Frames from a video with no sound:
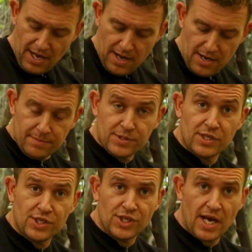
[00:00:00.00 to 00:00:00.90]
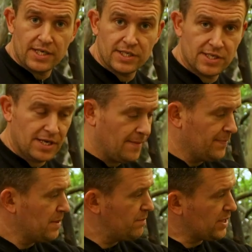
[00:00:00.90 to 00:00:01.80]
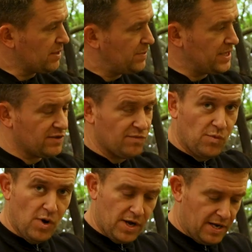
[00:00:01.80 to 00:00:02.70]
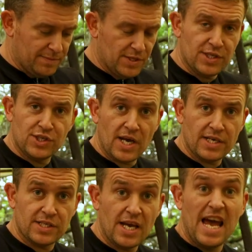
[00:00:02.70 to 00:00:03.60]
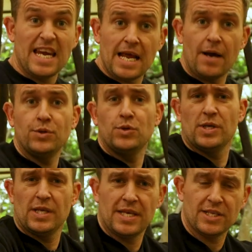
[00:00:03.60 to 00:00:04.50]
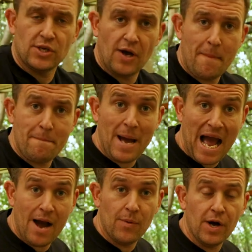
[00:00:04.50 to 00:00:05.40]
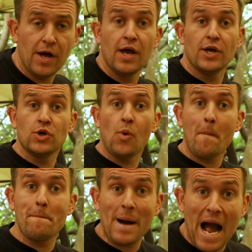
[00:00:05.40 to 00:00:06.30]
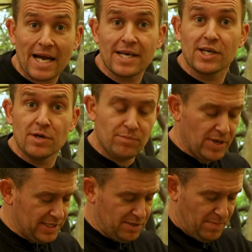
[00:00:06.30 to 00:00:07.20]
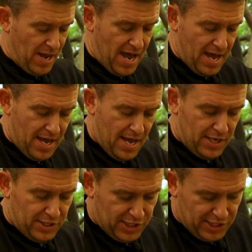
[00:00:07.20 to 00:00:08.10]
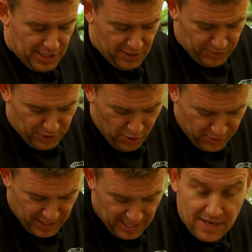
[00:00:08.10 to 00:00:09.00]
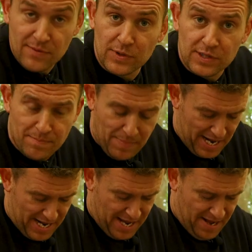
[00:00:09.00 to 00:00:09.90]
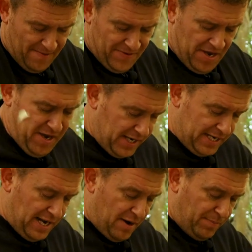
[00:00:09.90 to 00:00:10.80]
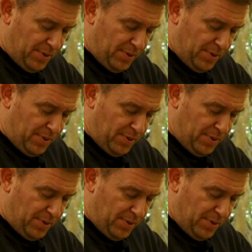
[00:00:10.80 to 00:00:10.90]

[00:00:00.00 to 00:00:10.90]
that up to the chest. Bring the piece of work up to the chest. Now using the entire power your back can bring to bear, still hooking in with the belly, I can now